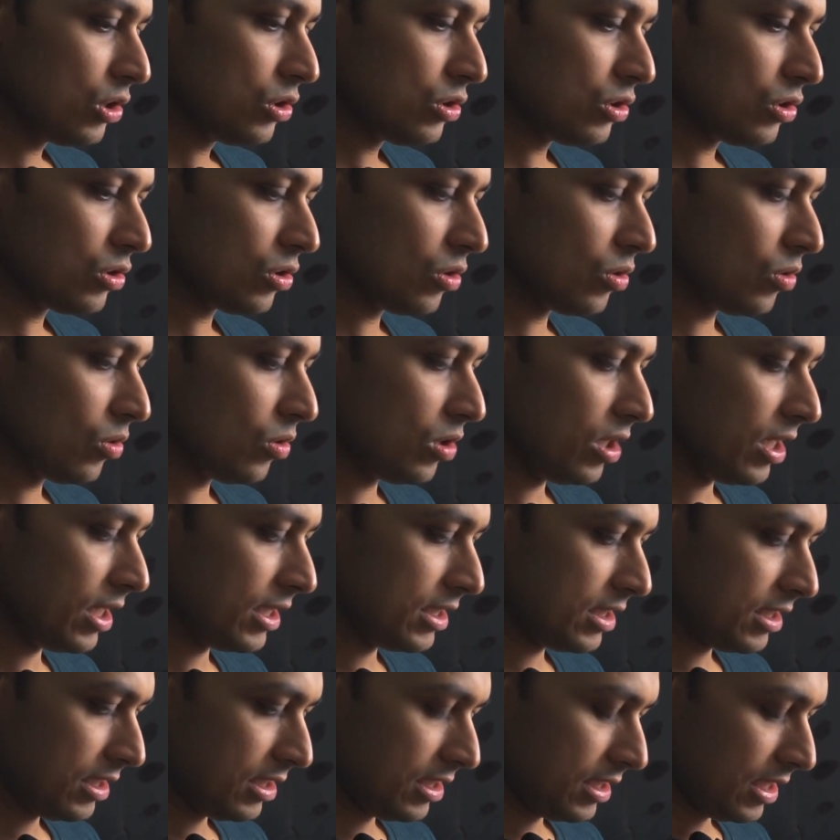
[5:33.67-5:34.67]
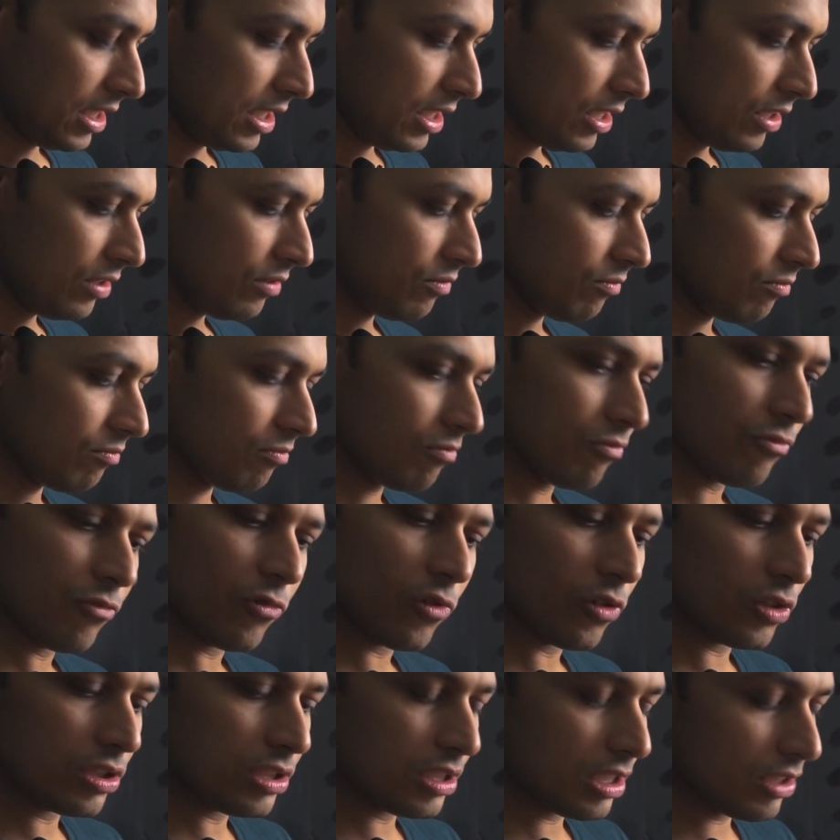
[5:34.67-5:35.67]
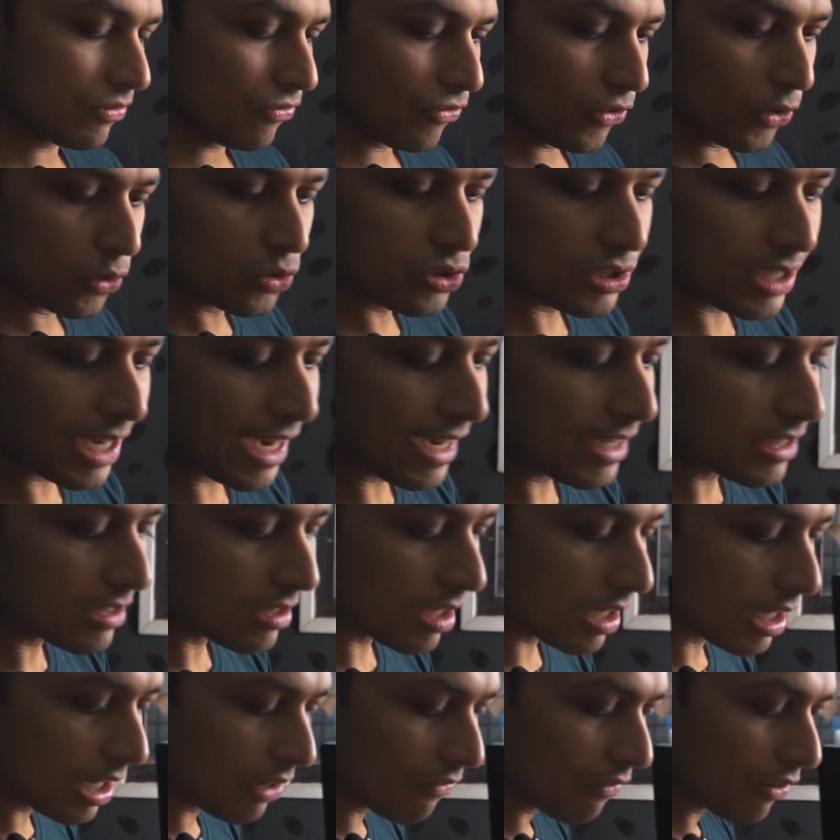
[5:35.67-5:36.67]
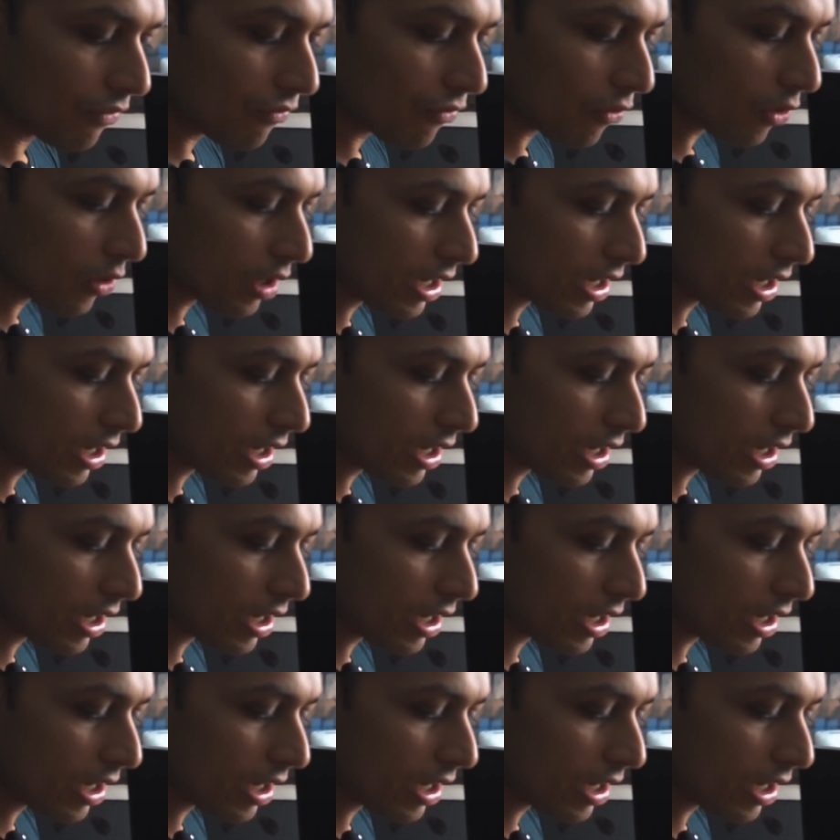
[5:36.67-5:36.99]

So let's see what a few stands are given for